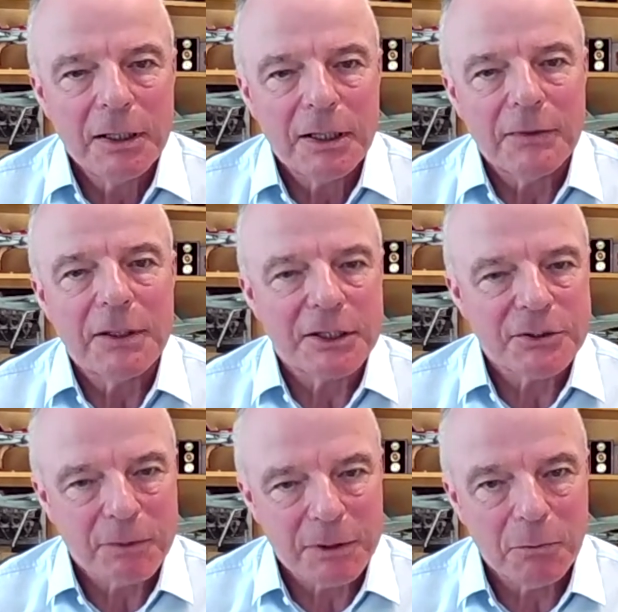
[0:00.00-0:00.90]
and the
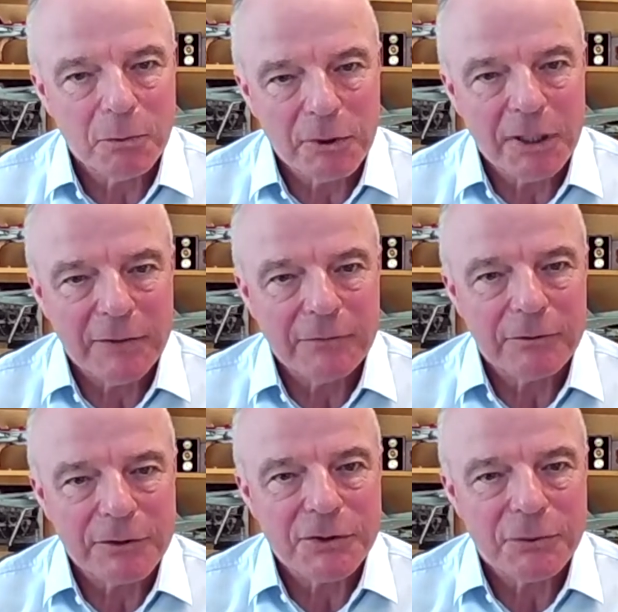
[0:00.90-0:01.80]
next one will look after
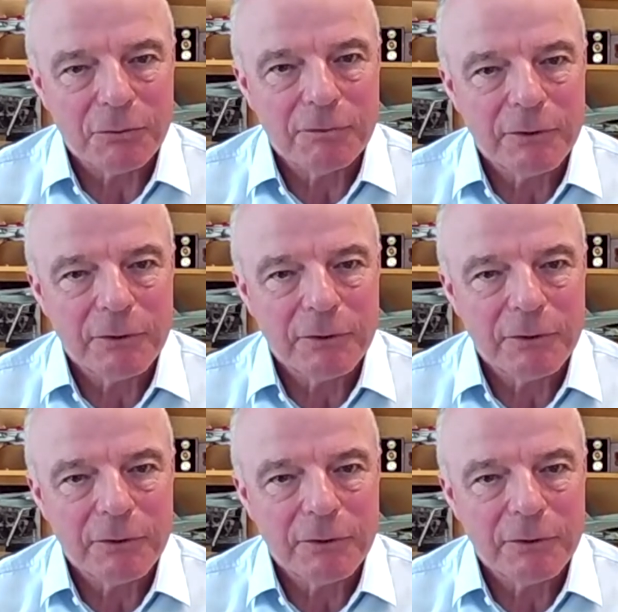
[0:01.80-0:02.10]
itself.